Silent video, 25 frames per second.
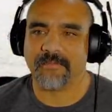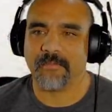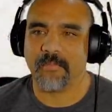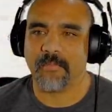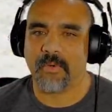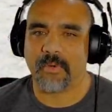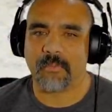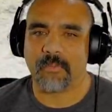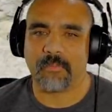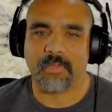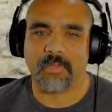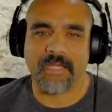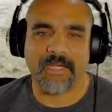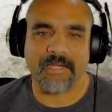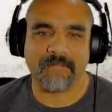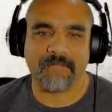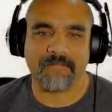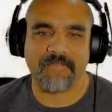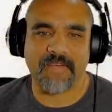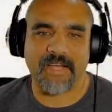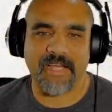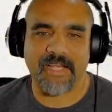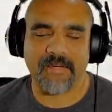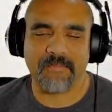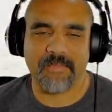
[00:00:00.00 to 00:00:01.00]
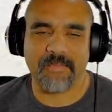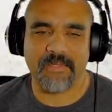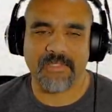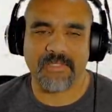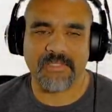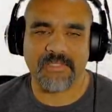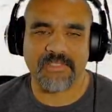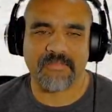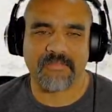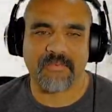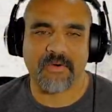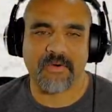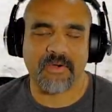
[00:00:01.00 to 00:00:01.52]
more plant
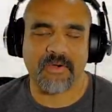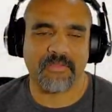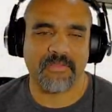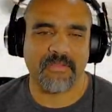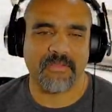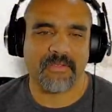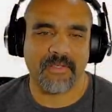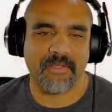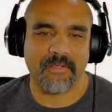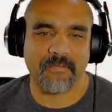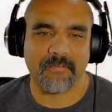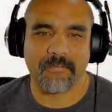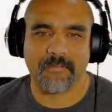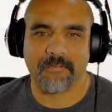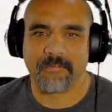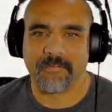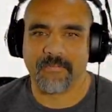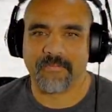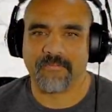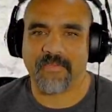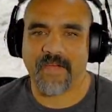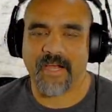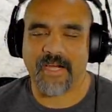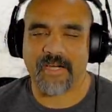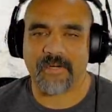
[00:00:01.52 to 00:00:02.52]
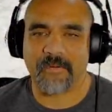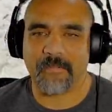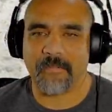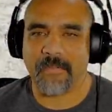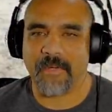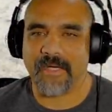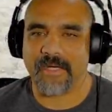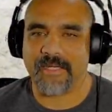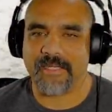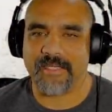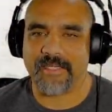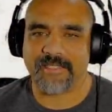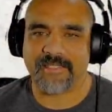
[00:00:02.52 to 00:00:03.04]
fibers for all the fire
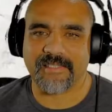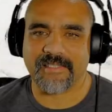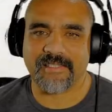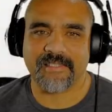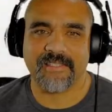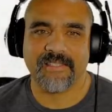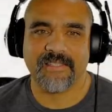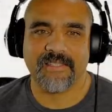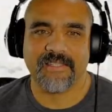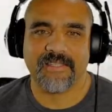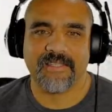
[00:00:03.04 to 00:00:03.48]
pots.